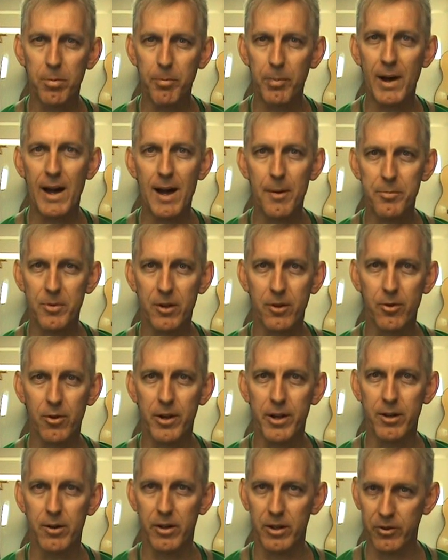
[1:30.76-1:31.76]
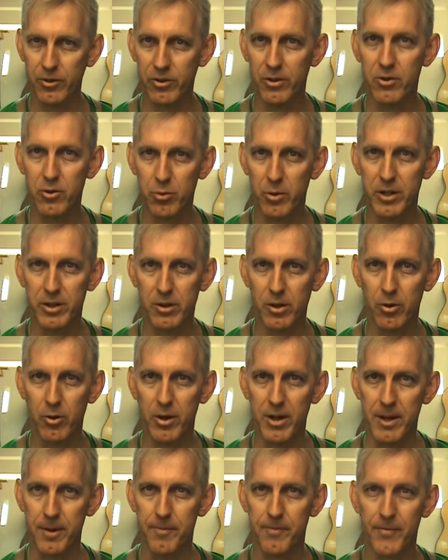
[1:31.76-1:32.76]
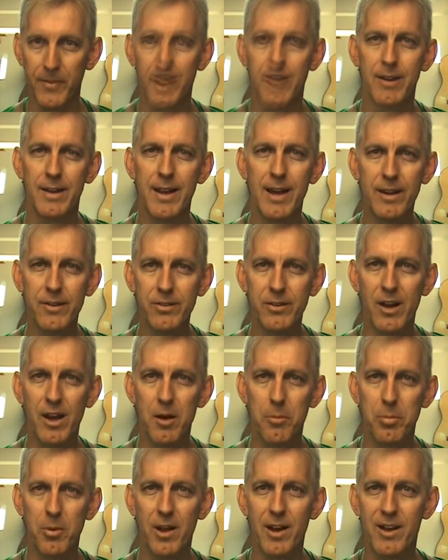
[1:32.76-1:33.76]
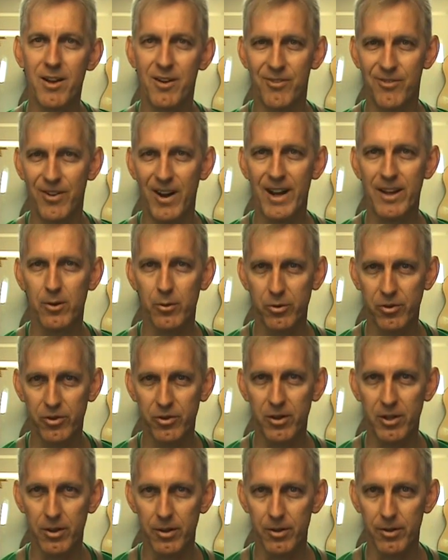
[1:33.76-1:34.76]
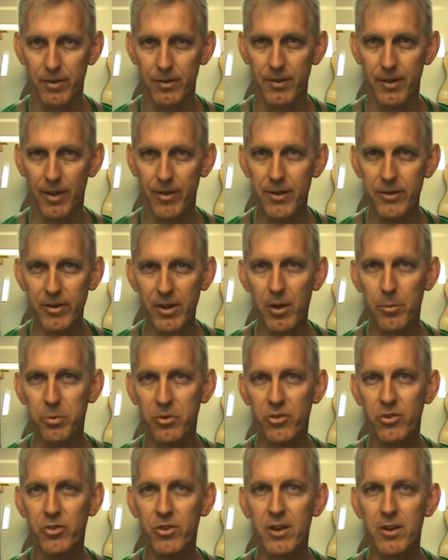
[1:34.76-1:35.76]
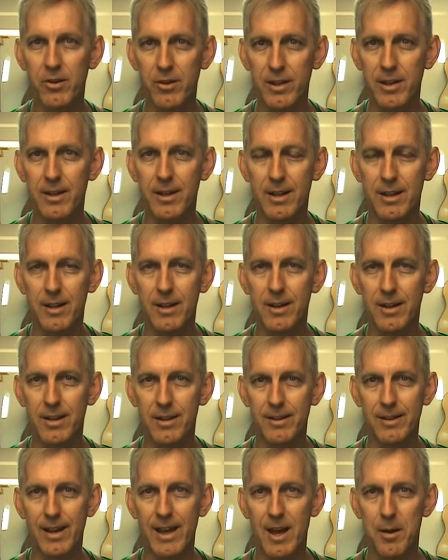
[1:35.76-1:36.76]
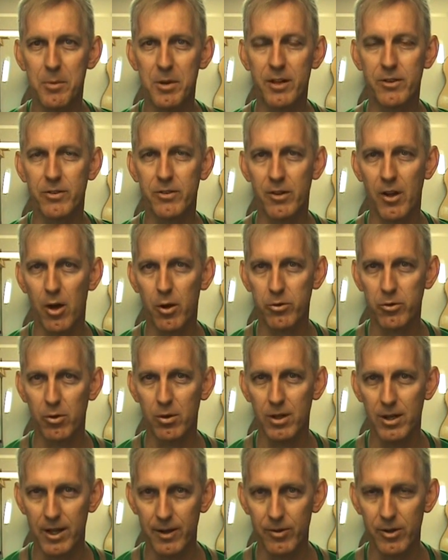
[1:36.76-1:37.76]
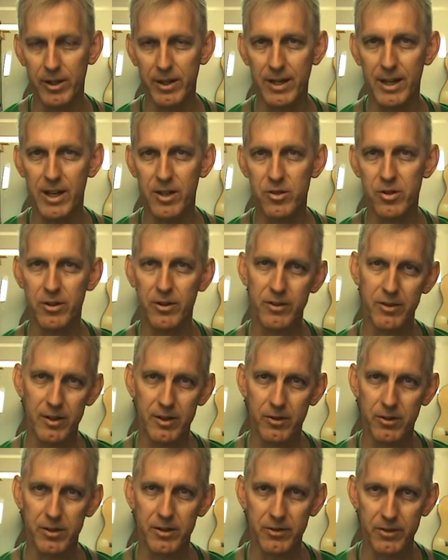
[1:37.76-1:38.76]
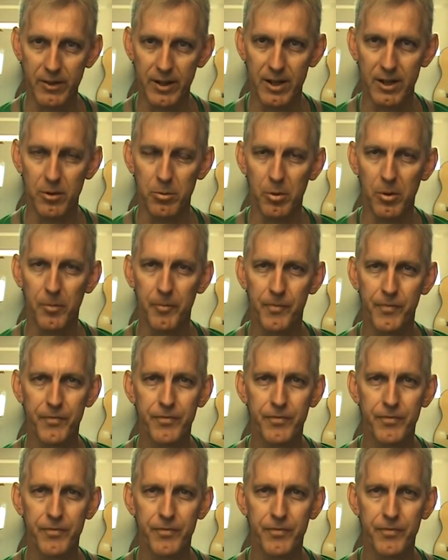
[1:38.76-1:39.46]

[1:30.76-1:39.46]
to pop the grain or accentuate the grain. Next, I apply a vinyl sealer. Now this helps seal in any contaminants. It's also a leveling agent. It's easily sandable.